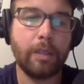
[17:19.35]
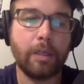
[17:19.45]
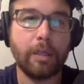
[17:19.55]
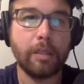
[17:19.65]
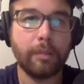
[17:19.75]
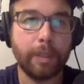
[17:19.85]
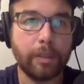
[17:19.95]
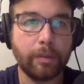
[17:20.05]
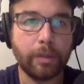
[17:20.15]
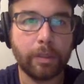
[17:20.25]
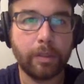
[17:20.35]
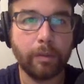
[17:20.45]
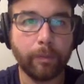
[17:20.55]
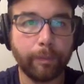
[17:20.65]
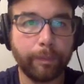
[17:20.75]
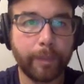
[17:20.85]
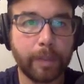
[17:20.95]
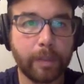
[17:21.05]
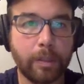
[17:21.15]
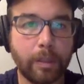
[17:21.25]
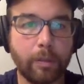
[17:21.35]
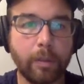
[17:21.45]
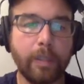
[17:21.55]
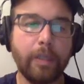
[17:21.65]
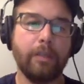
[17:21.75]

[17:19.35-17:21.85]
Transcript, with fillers: uh, to be Dota 2. So